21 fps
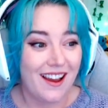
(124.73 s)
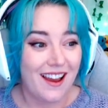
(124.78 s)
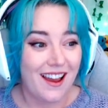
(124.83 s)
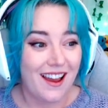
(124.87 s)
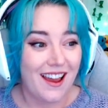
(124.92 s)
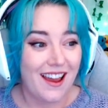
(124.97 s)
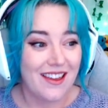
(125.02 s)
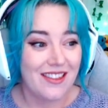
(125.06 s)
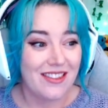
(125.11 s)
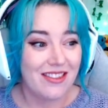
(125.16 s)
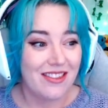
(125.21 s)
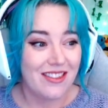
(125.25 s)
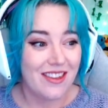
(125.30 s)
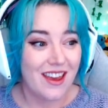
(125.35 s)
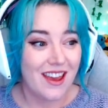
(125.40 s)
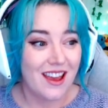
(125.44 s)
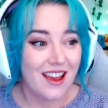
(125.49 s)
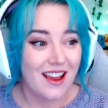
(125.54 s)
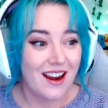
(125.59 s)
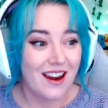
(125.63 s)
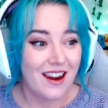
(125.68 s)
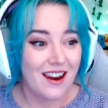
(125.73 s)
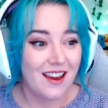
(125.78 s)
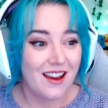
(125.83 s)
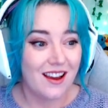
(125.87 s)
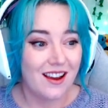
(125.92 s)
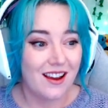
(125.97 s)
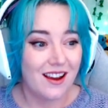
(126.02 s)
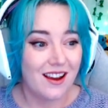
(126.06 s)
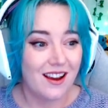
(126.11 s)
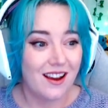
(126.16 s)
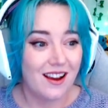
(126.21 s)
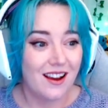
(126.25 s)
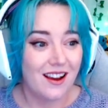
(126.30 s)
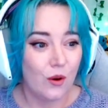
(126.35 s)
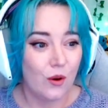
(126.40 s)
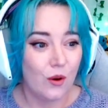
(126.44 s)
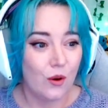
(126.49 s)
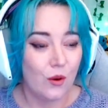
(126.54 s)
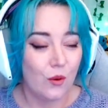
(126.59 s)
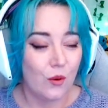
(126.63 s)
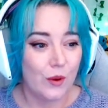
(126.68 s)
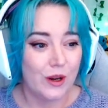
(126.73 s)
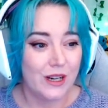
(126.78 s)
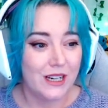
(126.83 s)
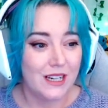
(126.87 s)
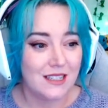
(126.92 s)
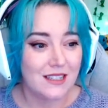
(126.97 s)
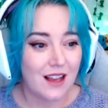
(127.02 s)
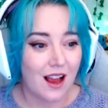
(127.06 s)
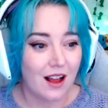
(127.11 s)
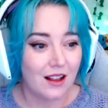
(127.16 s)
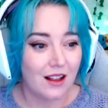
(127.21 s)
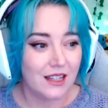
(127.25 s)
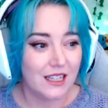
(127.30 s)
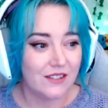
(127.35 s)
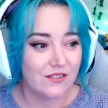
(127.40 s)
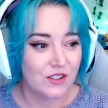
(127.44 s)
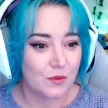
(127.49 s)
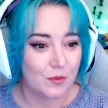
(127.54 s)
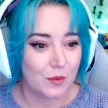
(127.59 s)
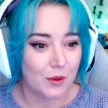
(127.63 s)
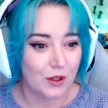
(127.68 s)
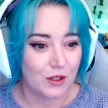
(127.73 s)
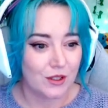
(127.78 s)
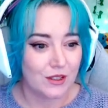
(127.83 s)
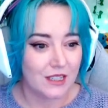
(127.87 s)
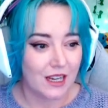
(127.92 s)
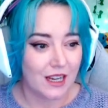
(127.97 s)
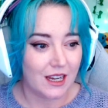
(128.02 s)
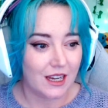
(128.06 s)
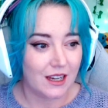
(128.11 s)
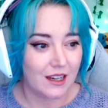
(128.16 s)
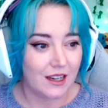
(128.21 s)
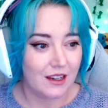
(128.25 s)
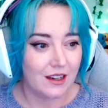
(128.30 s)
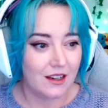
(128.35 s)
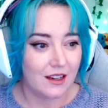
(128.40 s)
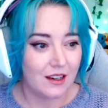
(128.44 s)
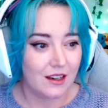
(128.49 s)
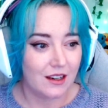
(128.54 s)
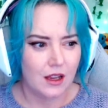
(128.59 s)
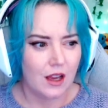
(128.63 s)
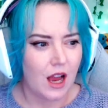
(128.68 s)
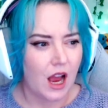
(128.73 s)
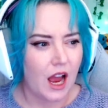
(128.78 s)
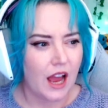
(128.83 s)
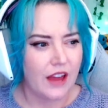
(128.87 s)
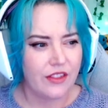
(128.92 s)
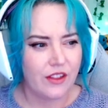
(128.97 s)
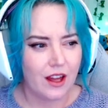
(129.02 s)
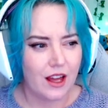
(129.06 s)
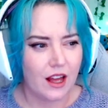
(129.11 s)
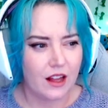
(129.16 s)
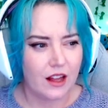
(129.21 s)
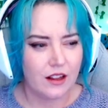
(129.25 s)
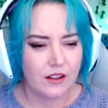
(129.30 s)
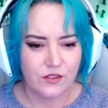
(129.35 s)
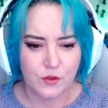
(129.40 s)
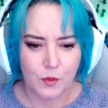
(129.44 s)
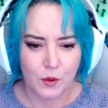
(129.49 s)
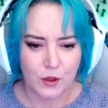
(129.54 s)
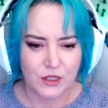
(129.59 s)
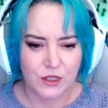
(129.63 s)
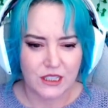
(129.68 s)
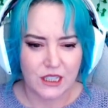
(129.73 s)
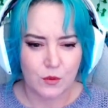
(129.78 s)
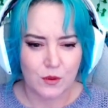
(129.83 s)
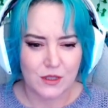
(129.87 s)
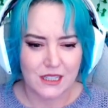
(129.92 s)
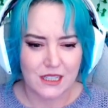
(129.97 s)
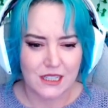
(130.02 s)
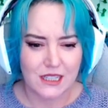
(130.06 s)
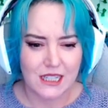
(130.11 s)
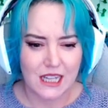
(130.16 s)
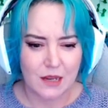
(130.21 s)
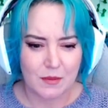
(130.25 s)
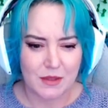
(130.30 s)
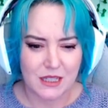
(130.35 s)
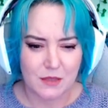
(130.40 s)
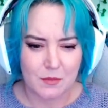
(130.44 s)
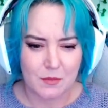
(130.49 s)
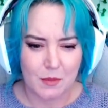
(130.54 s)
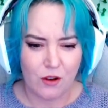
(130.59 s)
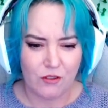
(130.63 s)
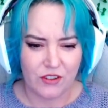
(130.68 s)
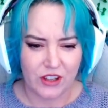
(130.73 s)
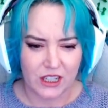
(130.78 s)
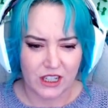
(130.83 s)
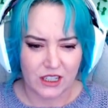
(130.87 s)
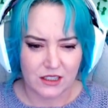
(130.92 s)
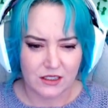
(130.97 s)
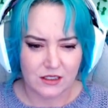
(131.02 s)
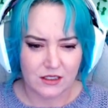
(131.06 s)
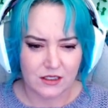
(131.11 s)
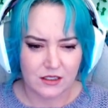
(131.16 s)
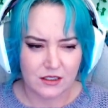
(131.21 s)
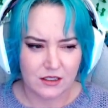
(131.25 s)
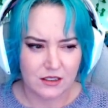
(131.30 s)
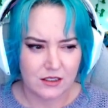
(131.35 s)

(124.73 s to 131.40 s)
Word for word: And then, when is Olive's birthday? I thought Olive's birthday was the same as Melvin's.